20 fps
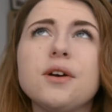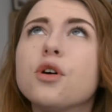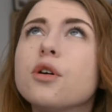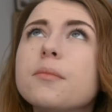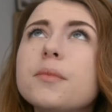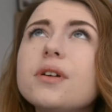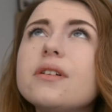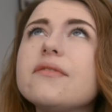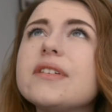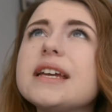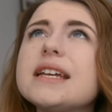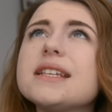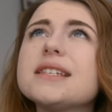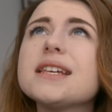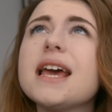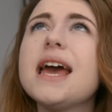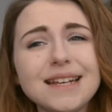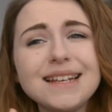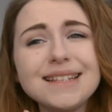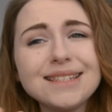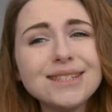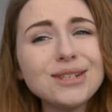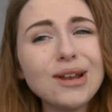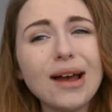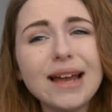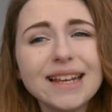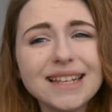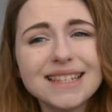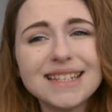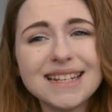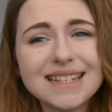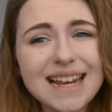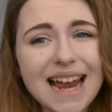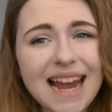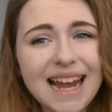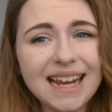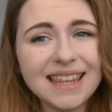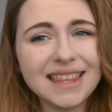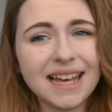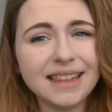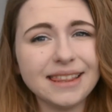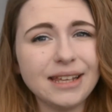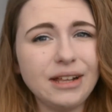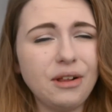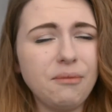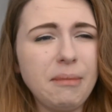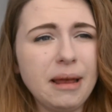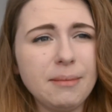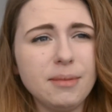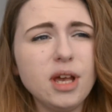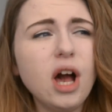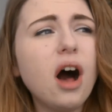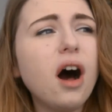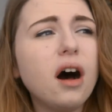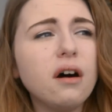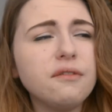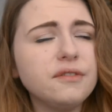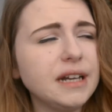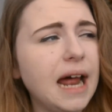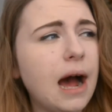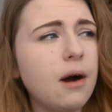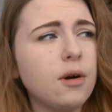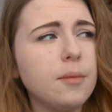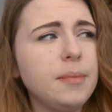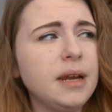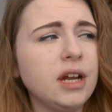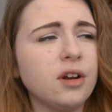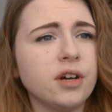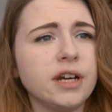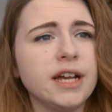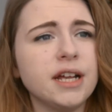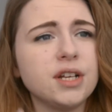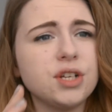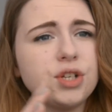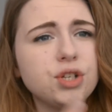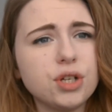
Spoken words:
or movies. It's nice to take that little maybe half an hour period